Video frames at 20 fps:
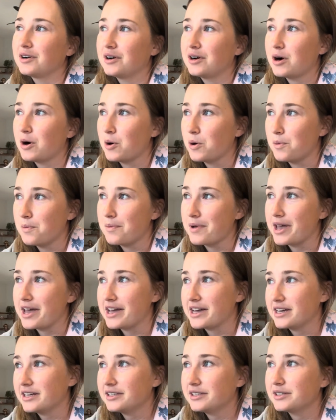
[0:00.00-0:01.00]
home
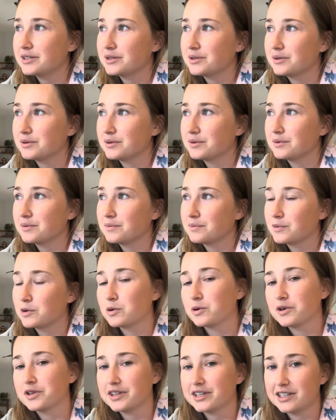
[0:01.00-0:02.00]
base,
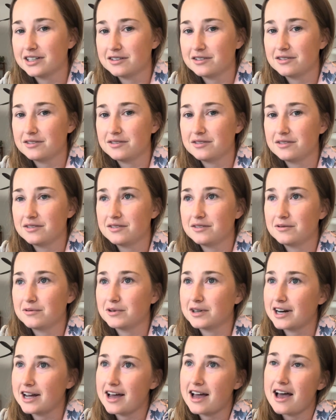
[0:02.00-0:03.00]
more than
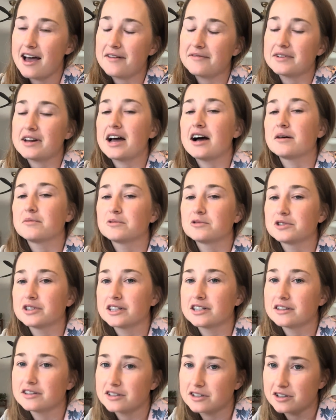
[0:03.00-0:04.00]
what I have now, more
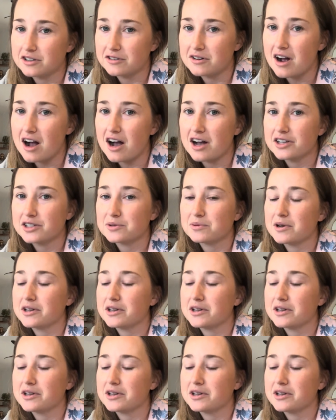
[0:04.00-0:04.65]
than the garage.